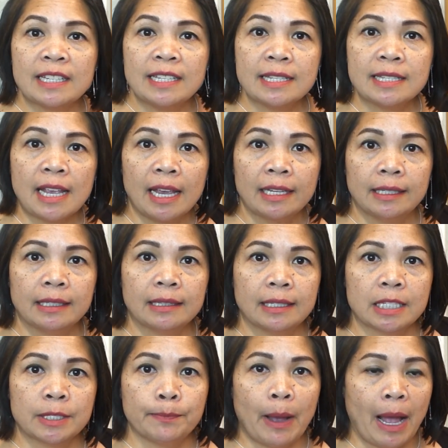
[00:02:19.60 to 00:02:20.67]
inside in
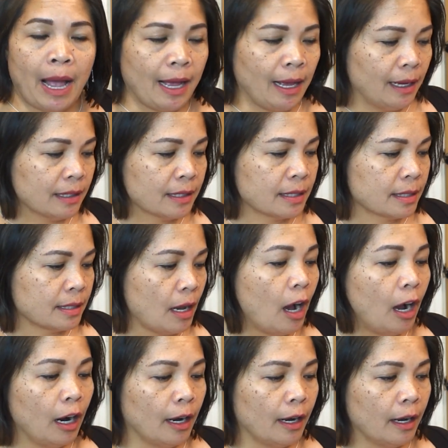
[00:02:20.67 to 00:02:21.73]
this box
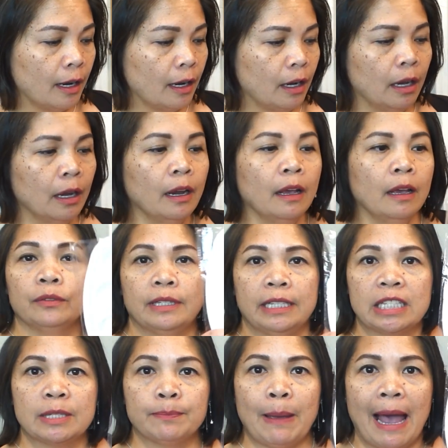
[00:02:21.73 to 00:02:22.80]
are
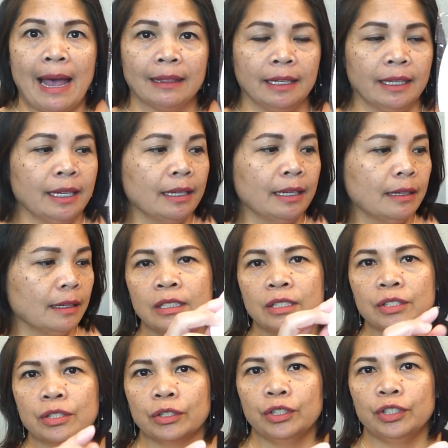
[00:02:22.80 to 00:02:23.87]
this palette.
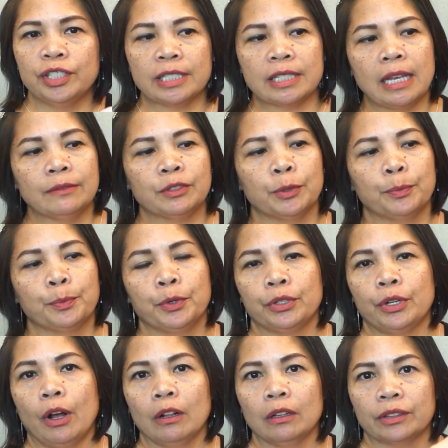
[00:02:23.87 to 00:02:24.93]
So you just have to put
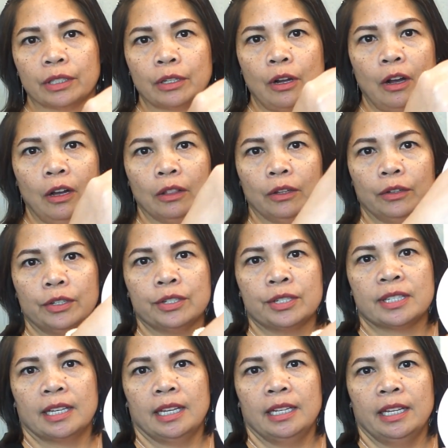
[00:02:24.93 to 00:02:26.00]
all the
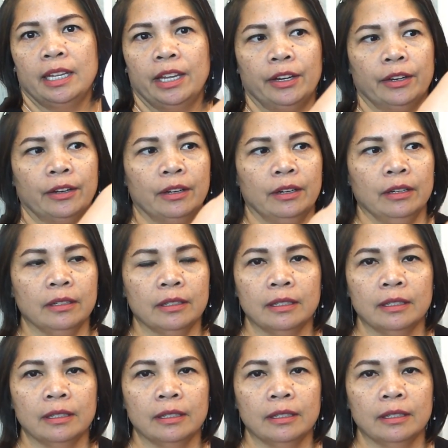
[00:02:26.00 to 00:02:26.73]
colors in here.